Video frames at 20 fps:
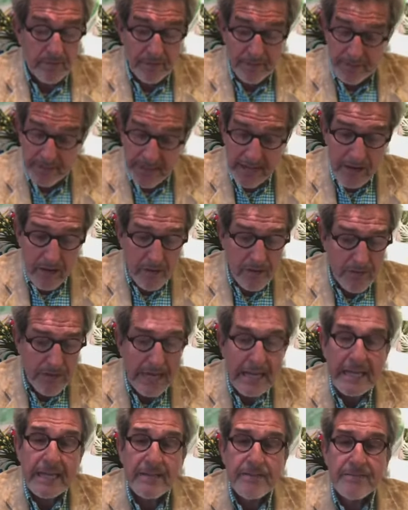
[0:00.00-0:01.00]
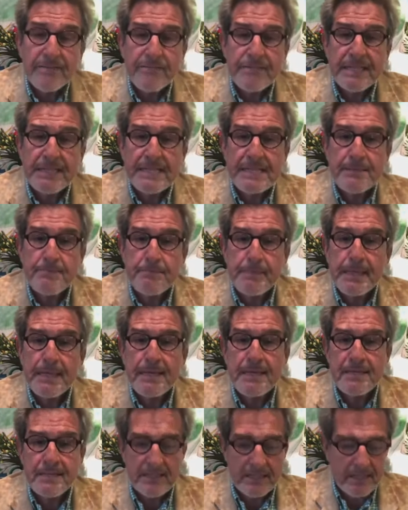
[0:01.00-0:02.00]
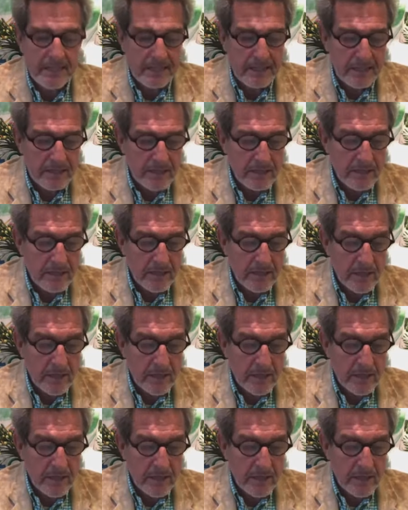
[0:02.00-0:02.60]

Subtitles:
their invisibility